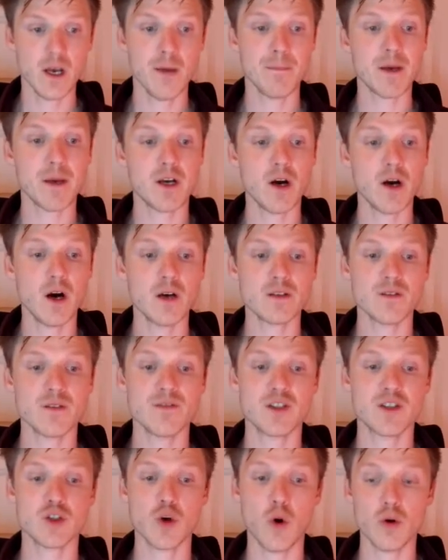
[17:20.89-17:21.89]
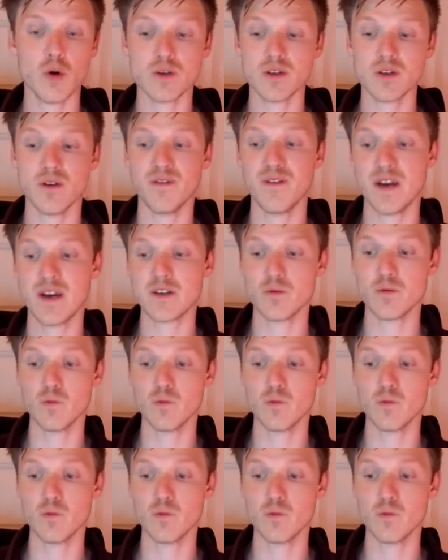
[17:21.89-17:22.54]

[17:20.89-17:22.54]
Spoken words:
because of its cause and effect